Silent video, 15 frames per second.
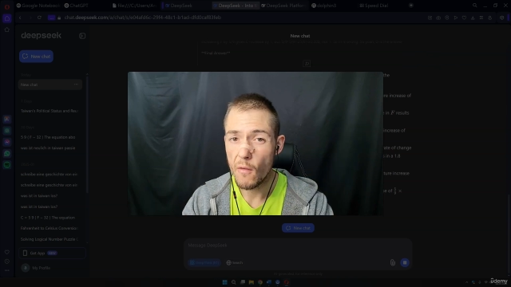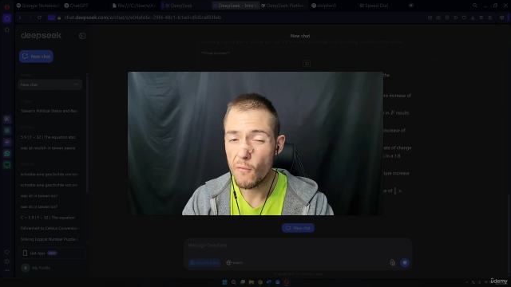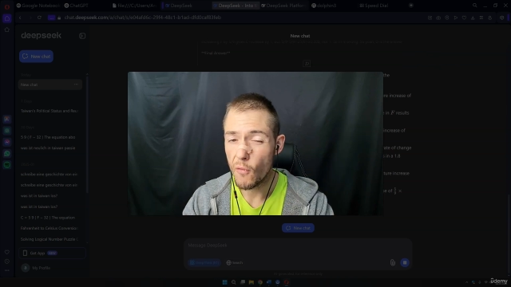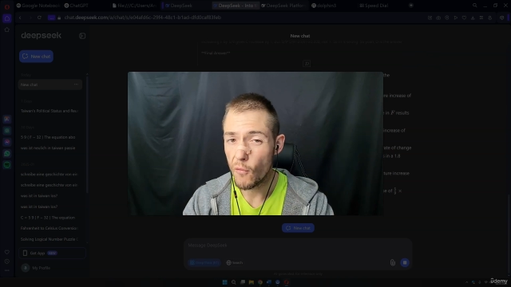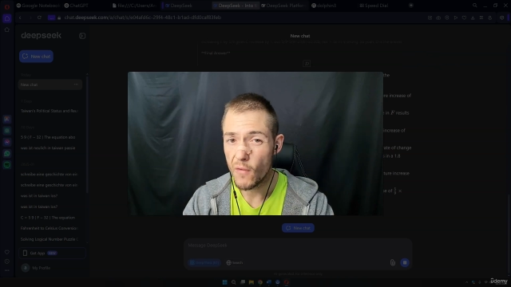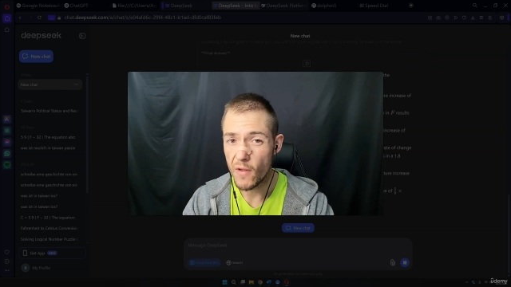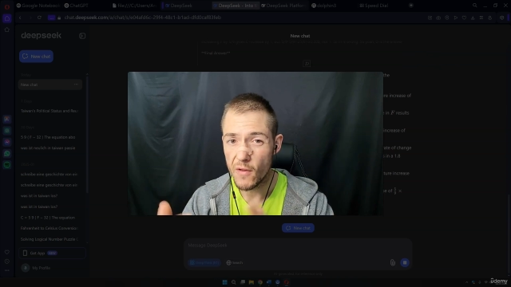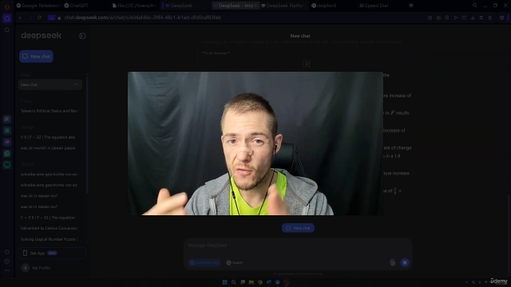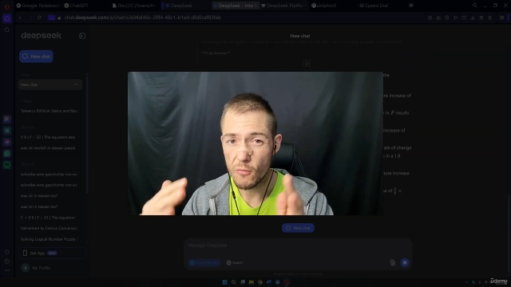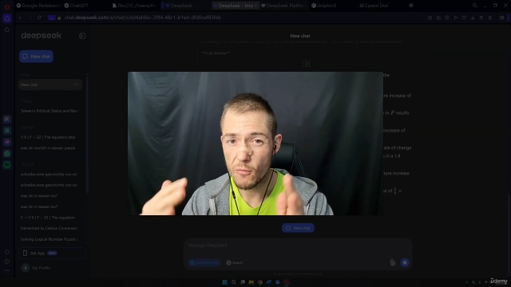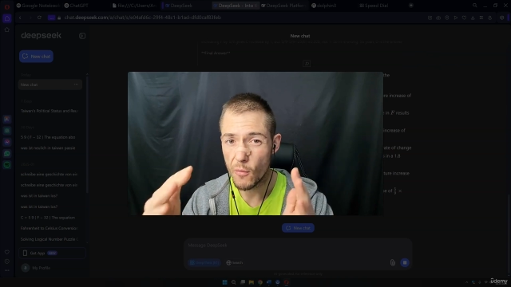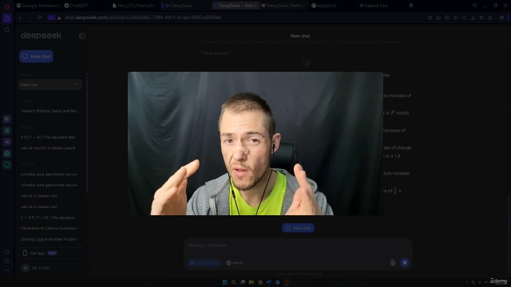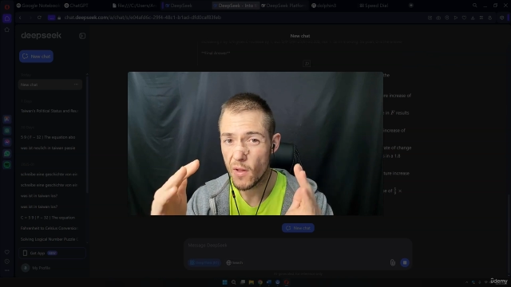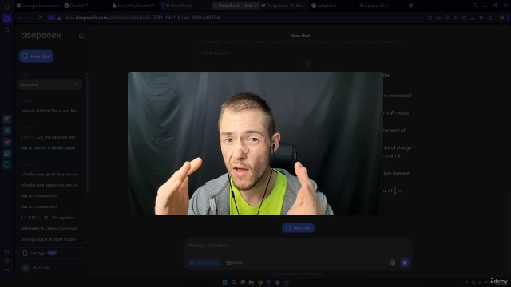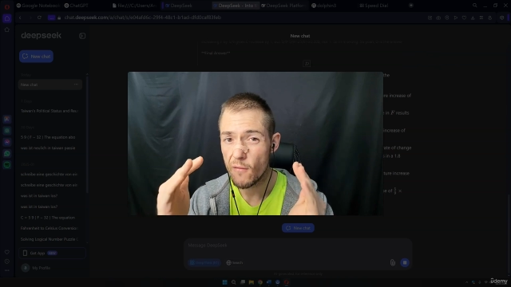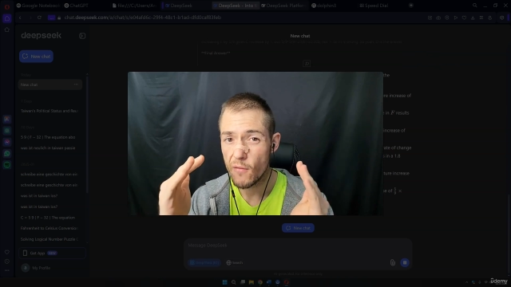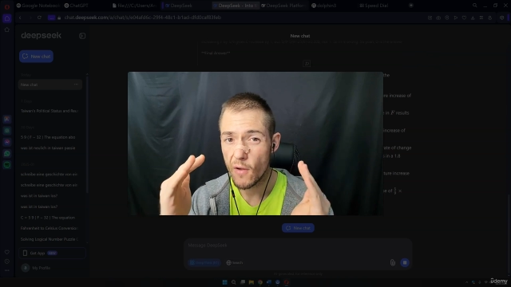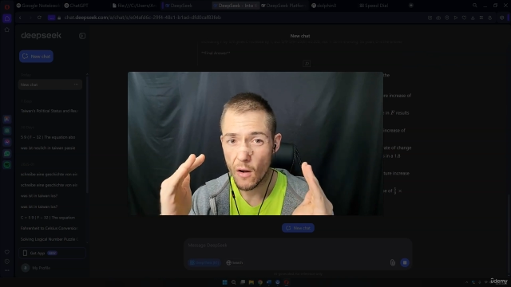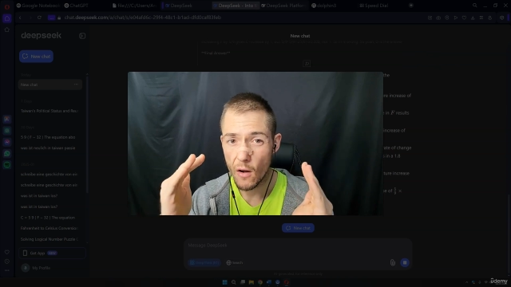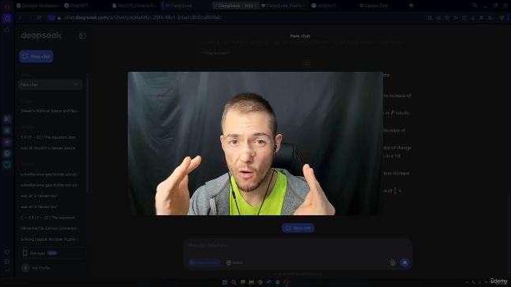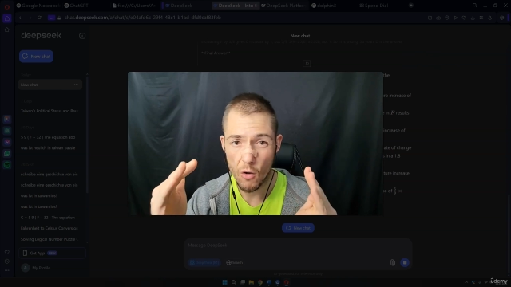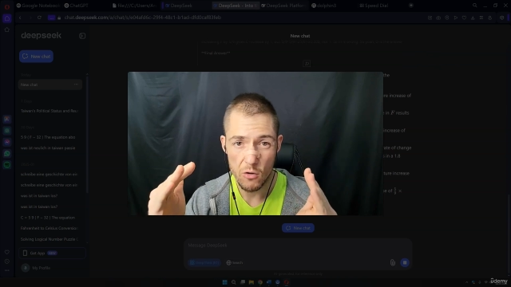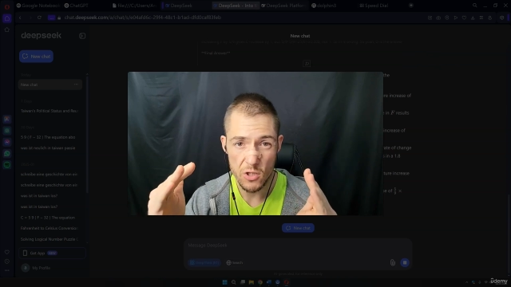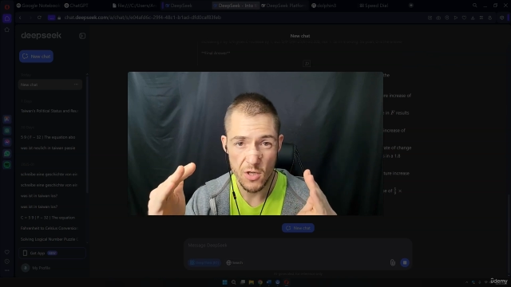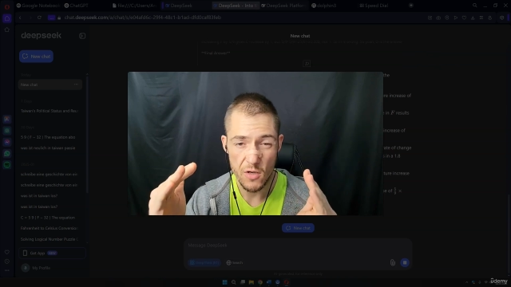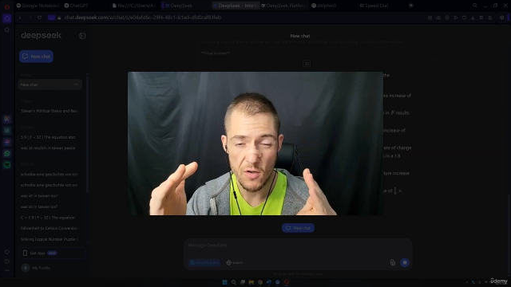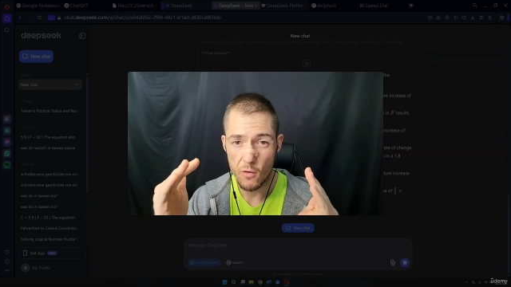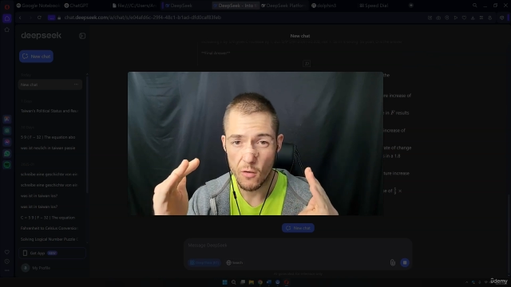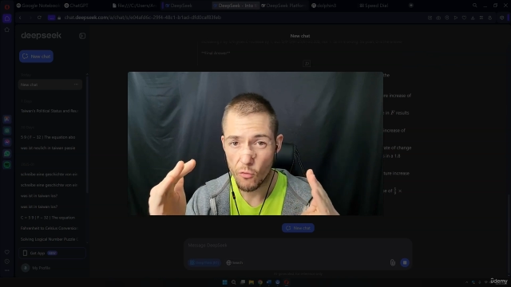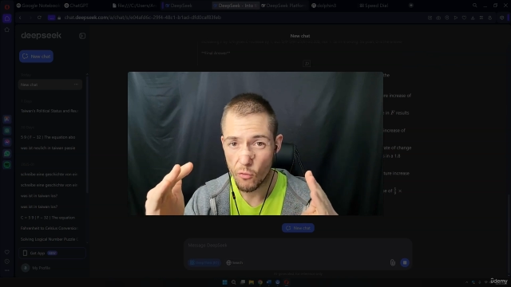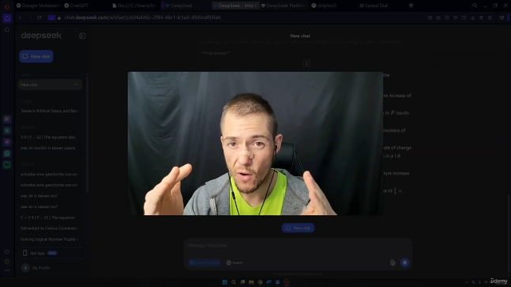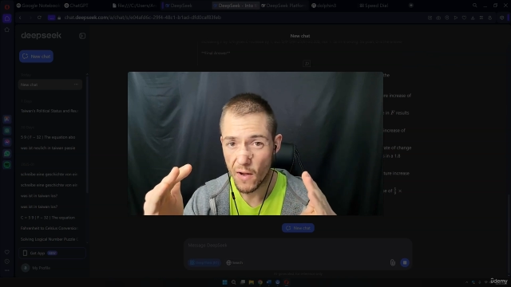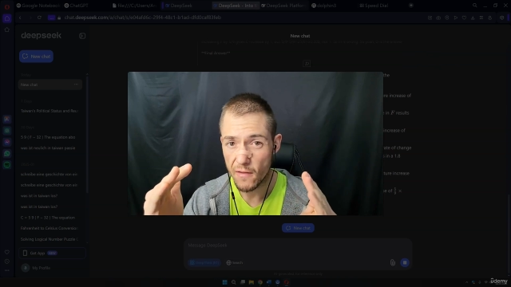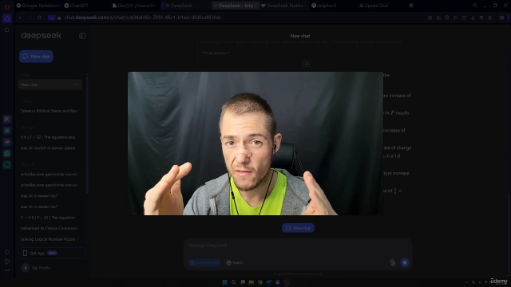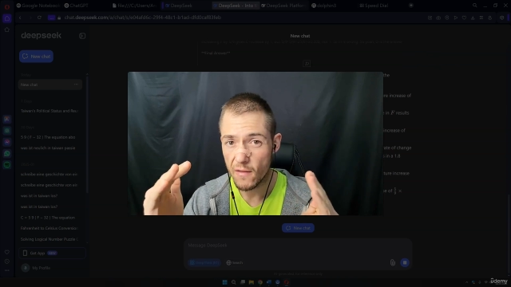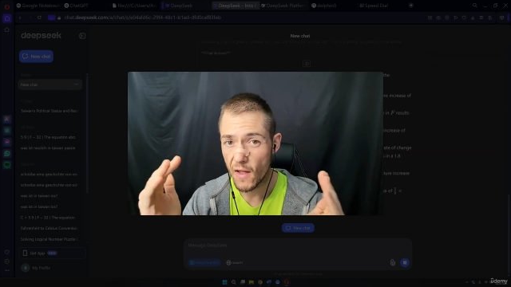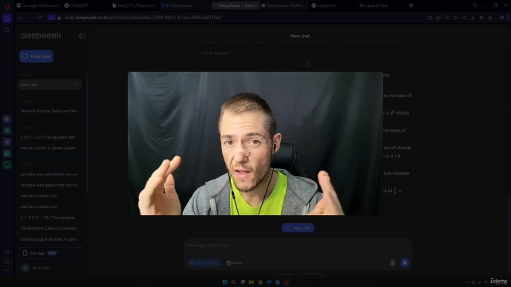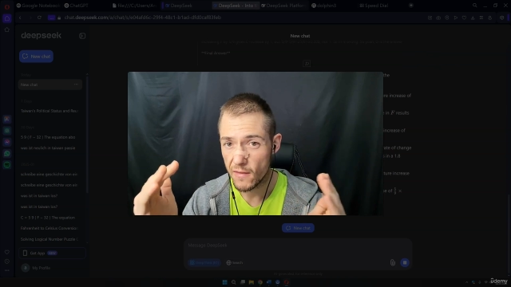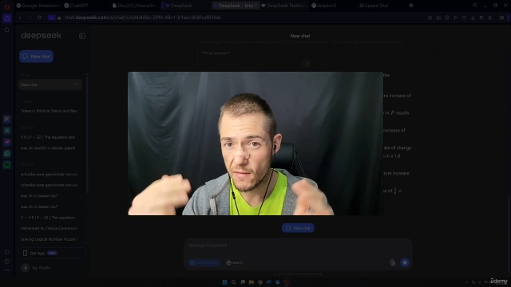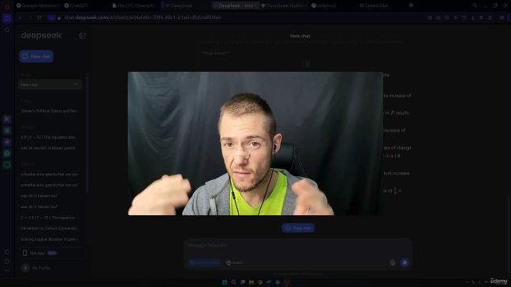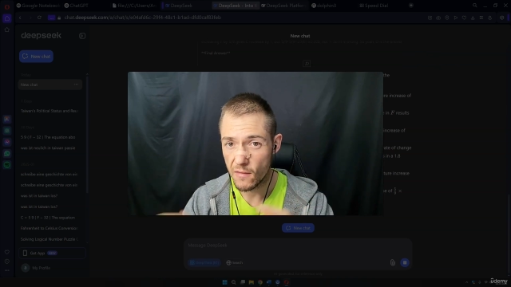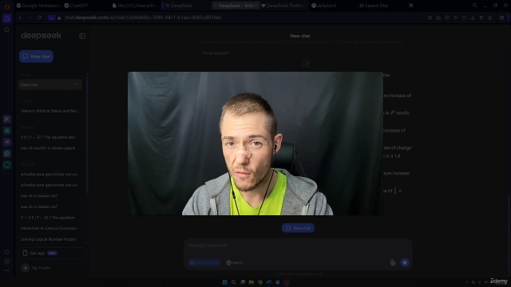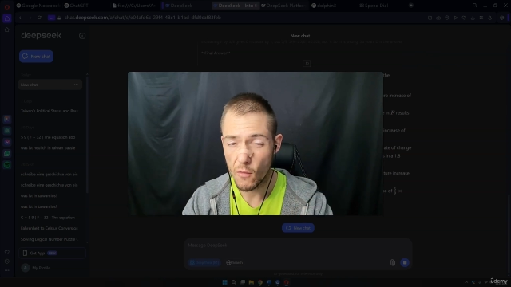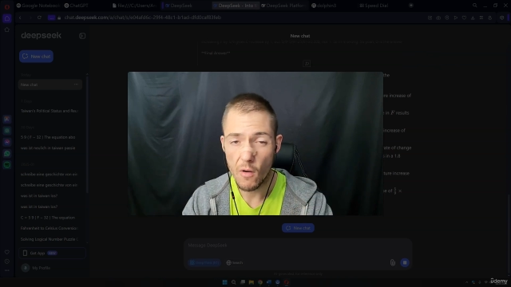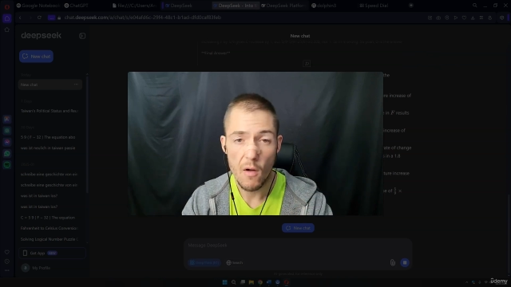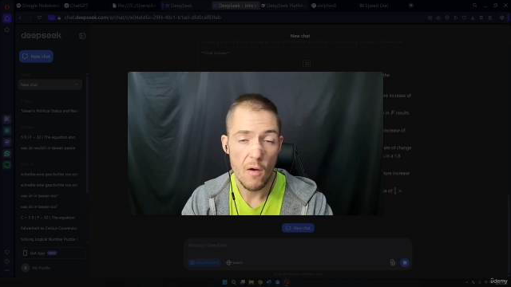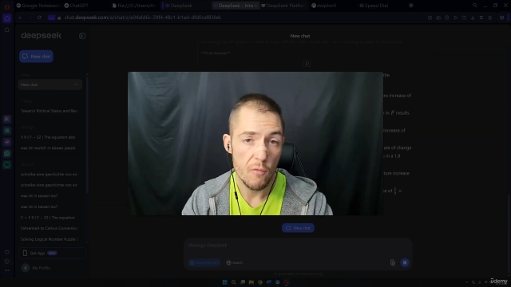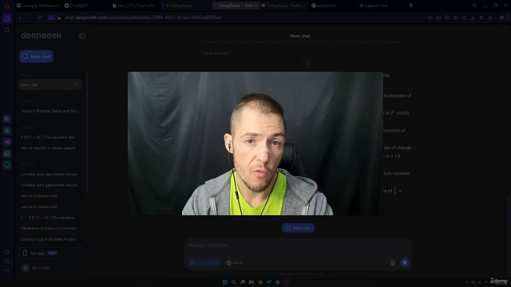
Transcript: for things where we have a logical right answer.